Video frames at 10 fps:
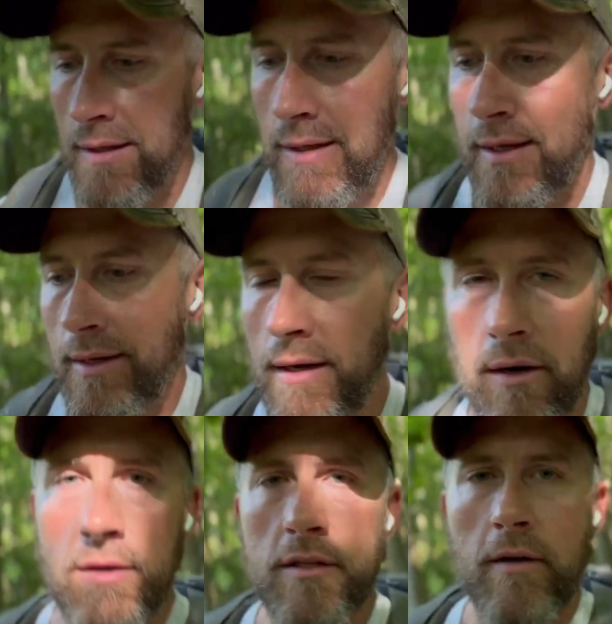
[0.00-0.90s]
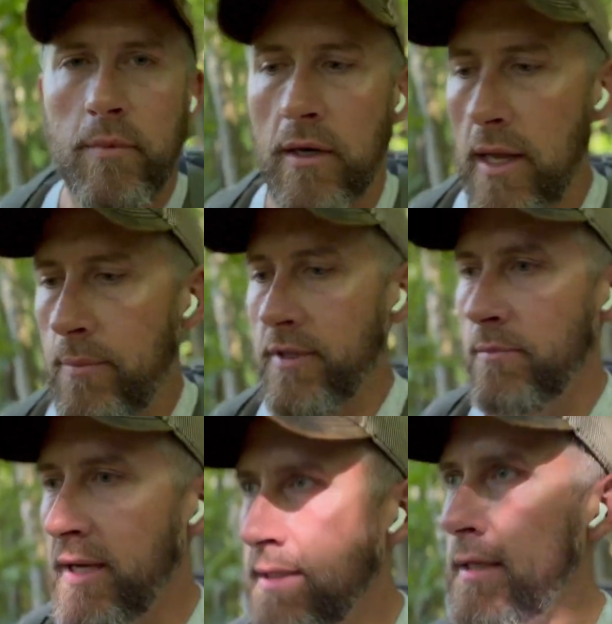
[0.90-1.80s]
uh, daughter's softball keeping us
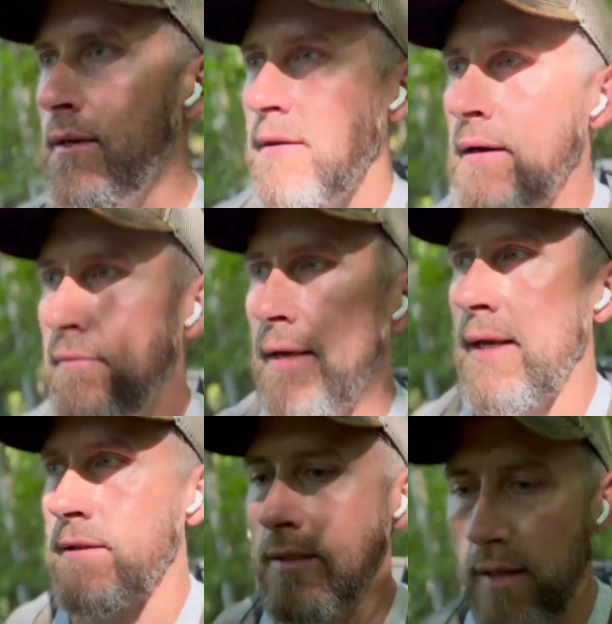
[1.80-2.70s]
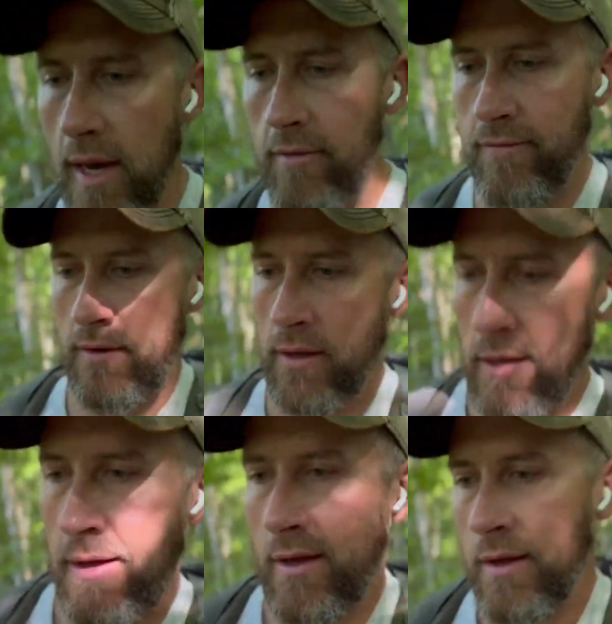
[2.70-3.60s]
busy everything else in life
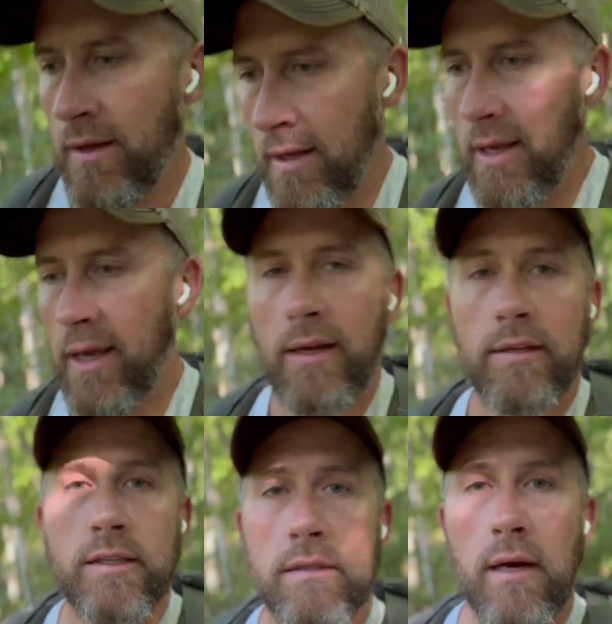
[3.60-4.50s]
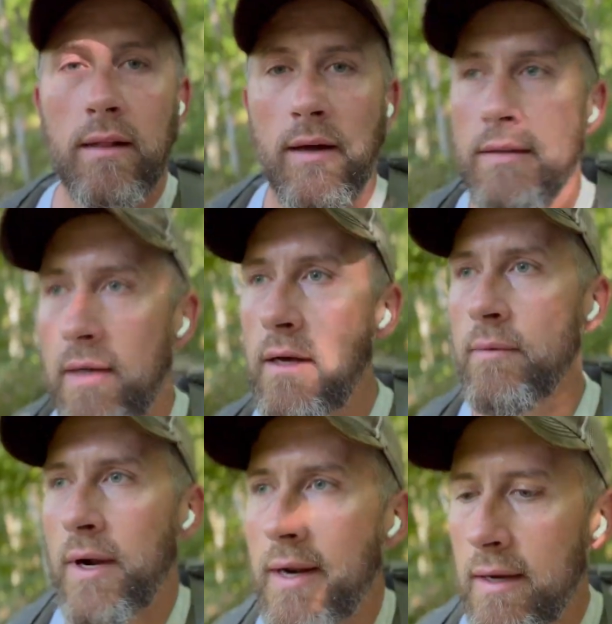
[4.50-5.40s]
and just not a lot to hunt
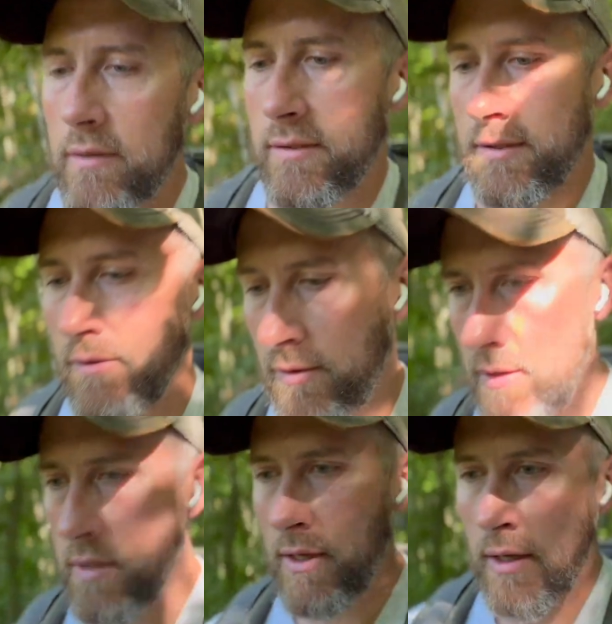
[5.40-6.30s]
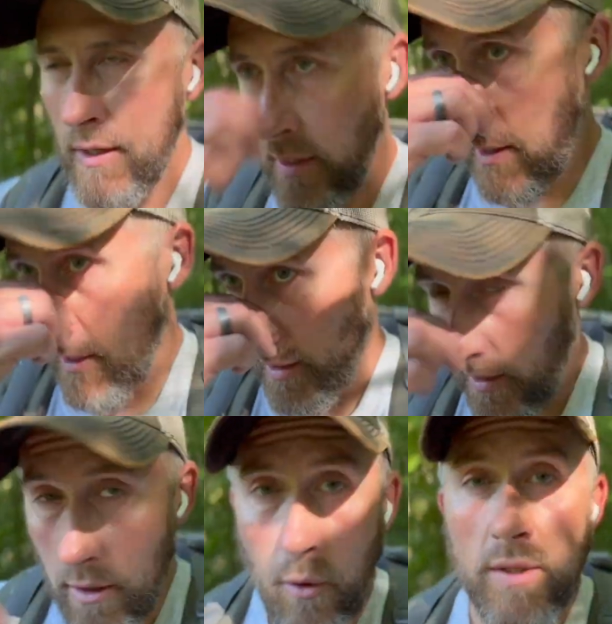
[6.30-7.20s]
right now so
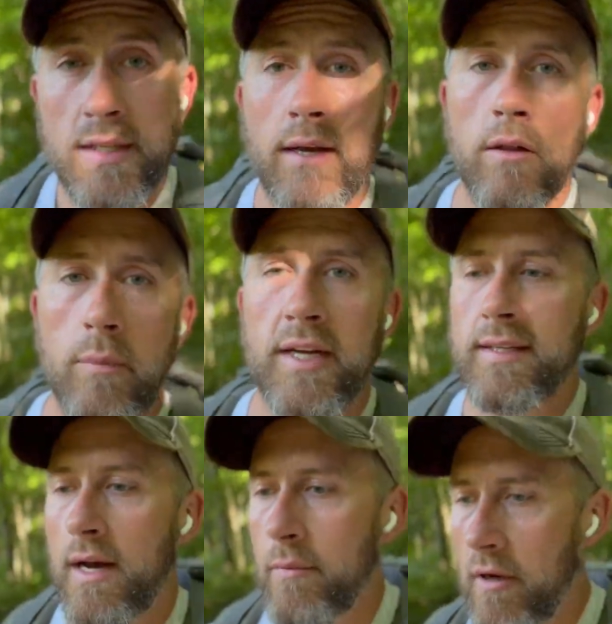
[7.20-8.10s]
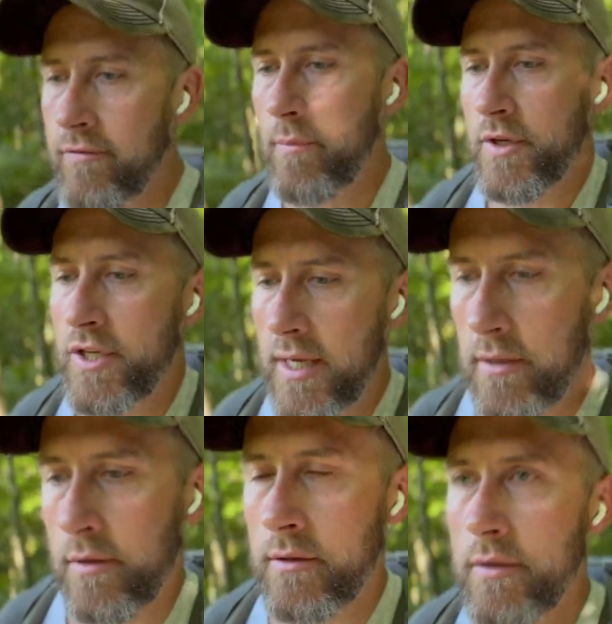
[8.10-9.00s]
always take a little bit of time off from the
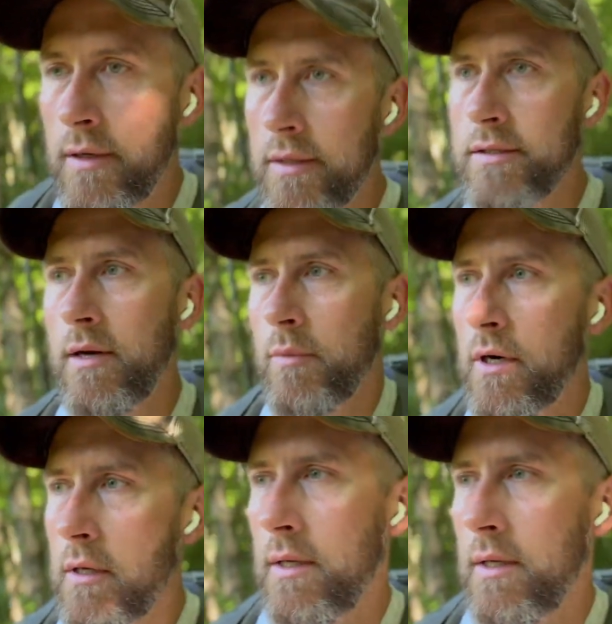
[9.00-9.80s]
channel during the summer